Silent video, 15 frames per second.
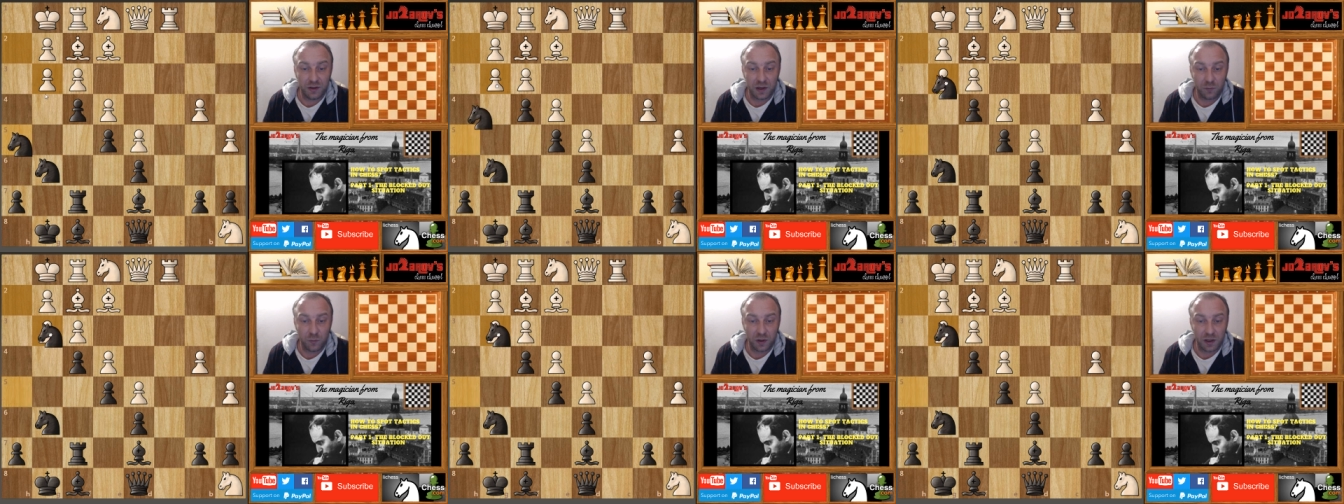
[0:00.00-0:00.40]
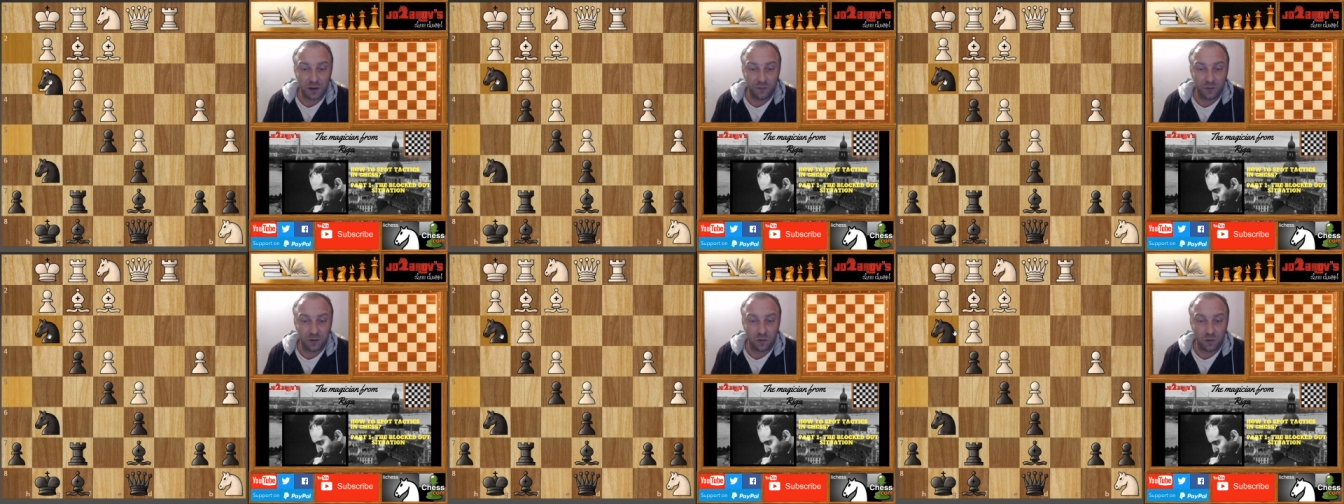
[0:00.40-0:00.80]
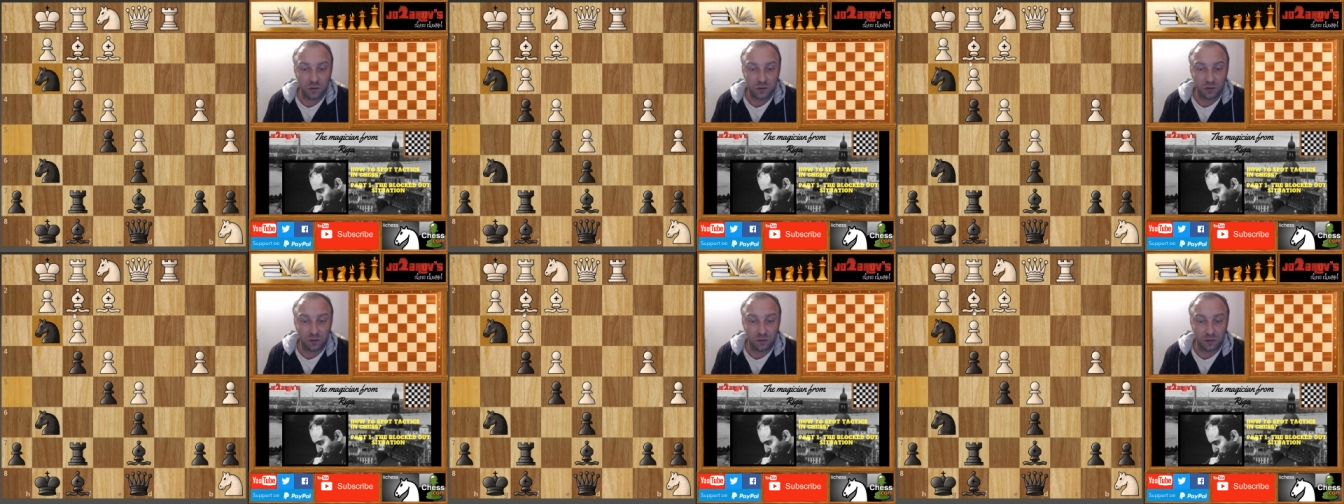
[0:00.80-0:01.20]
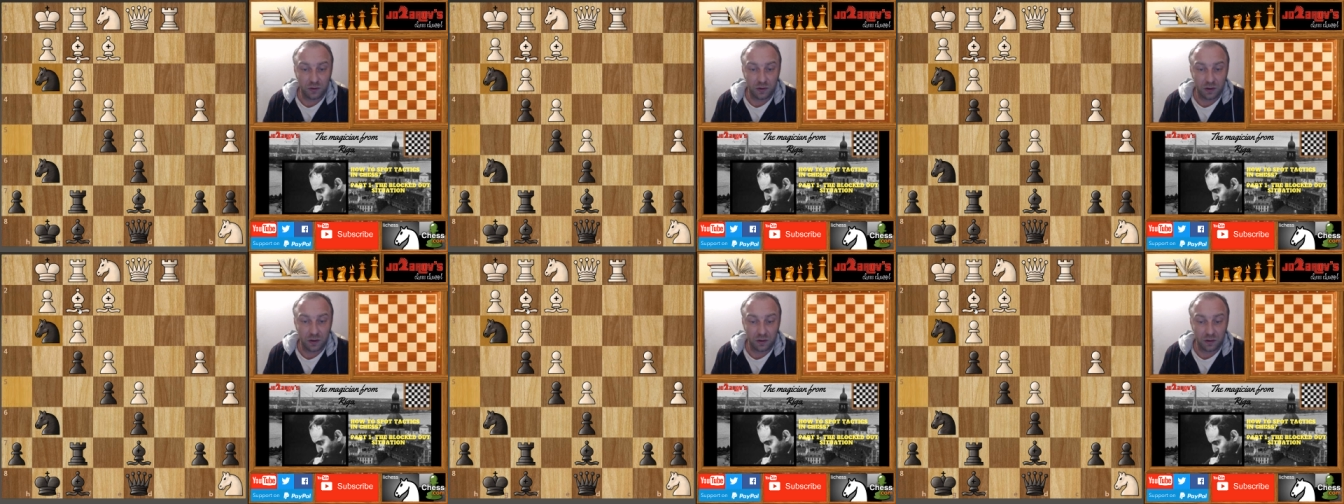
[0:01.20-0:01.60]
Then we have also
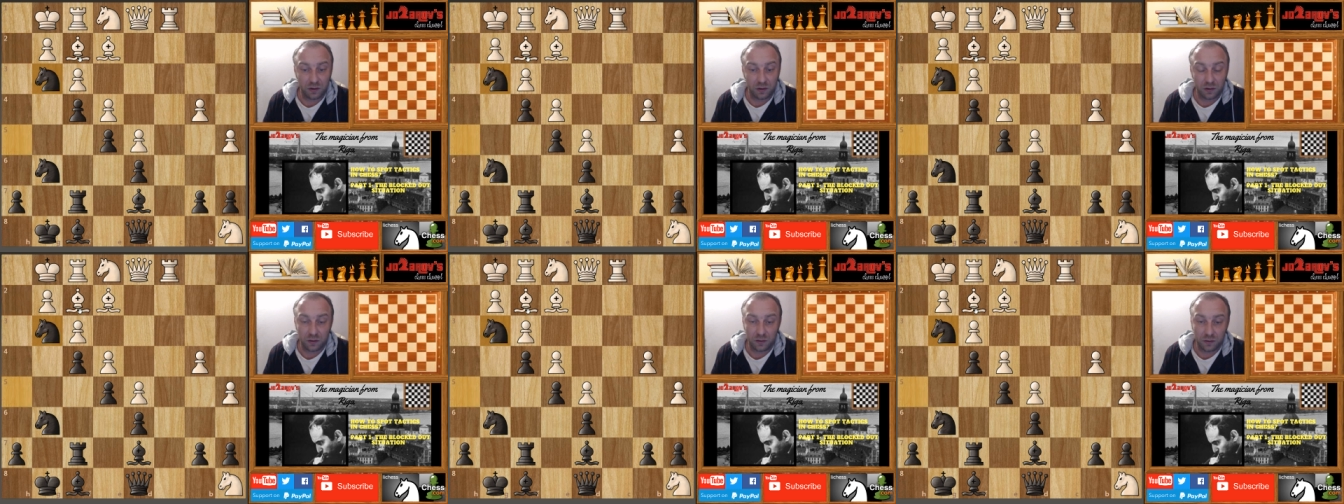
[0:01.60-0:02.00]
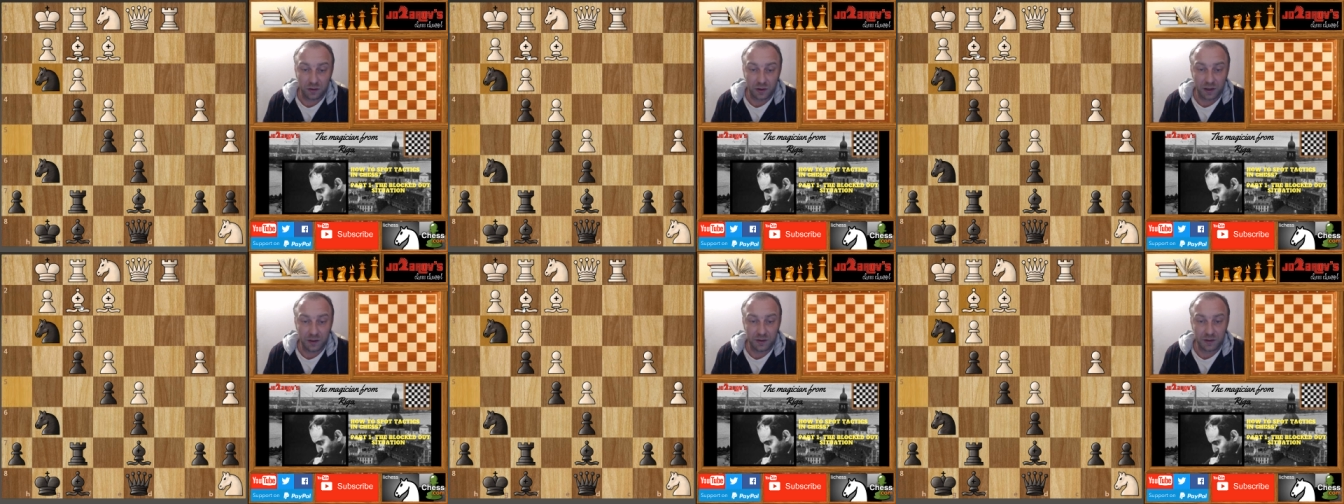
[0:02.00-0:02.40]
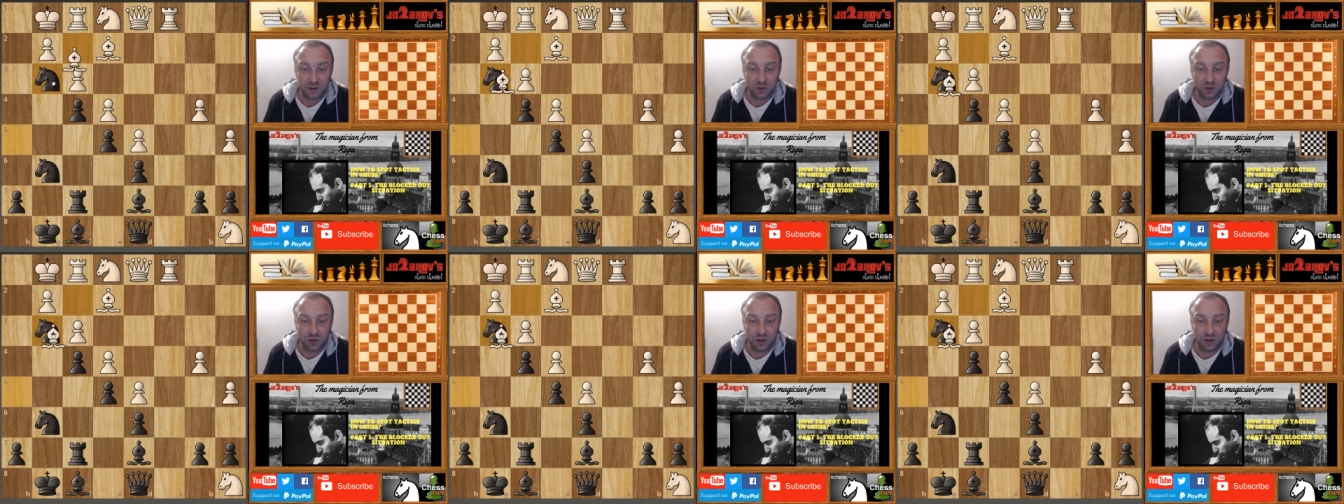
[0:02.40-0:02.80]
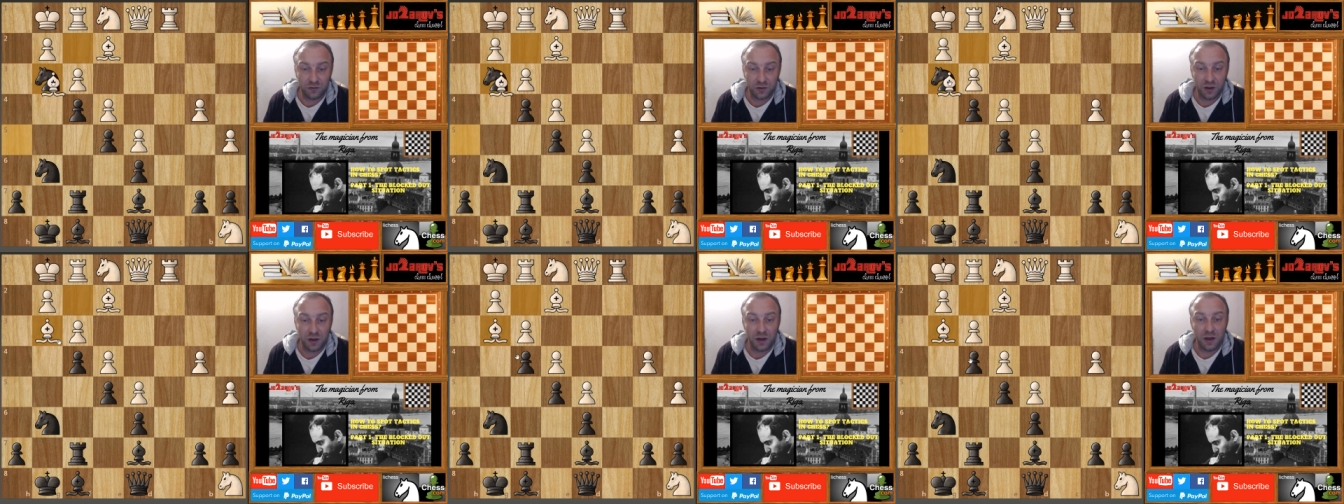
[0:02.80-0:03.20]
uh, Knight takes on
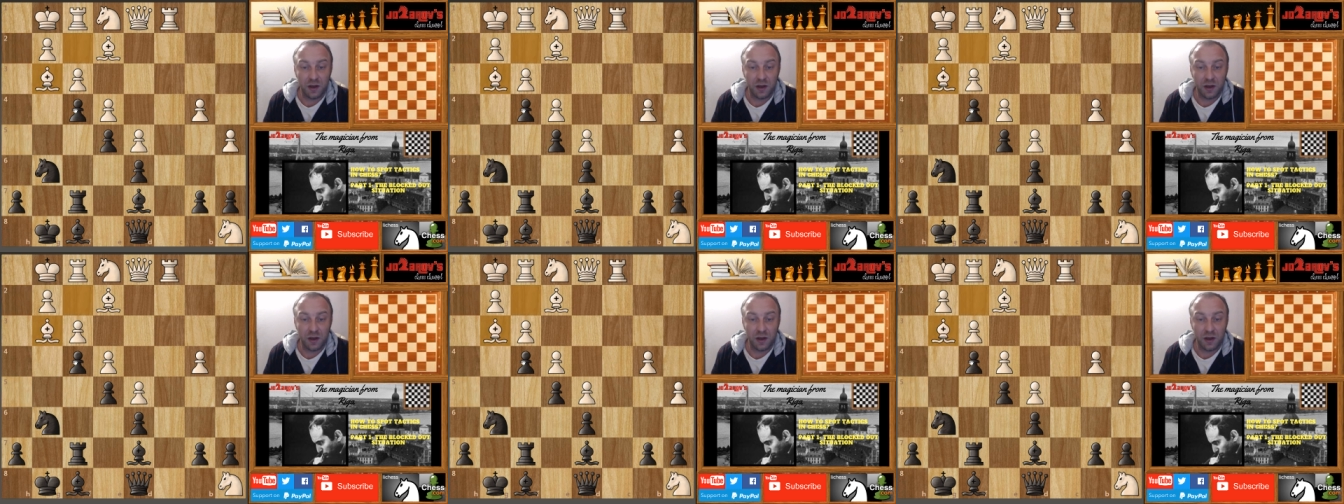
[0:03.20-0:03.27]
G3,